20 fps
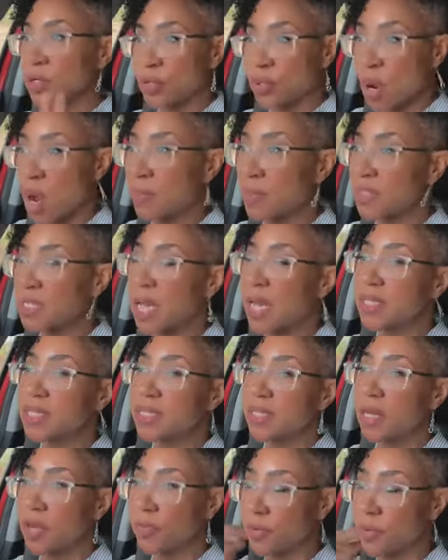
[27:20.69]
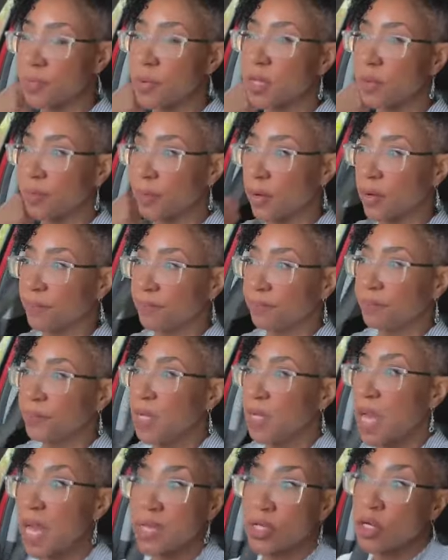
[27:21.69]
and you're traumatizing other people.
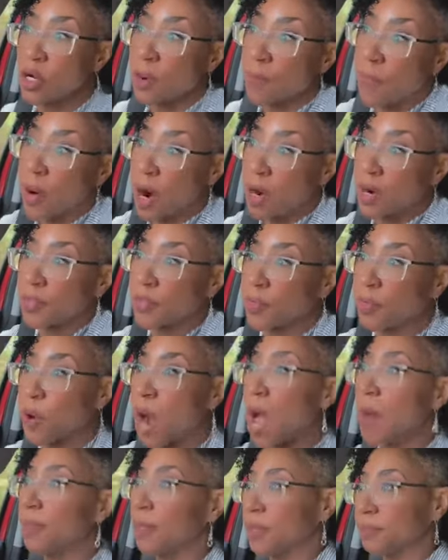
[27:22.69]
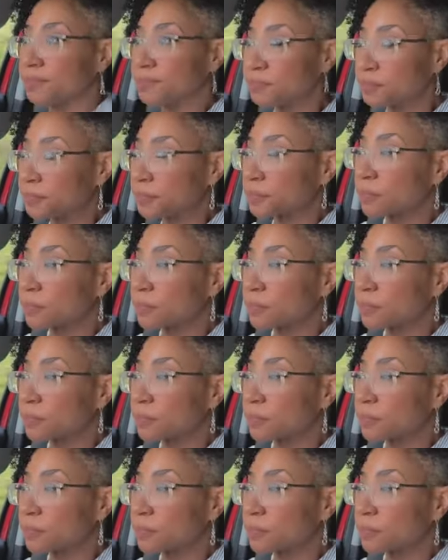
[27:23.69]
And you're a part of the problem.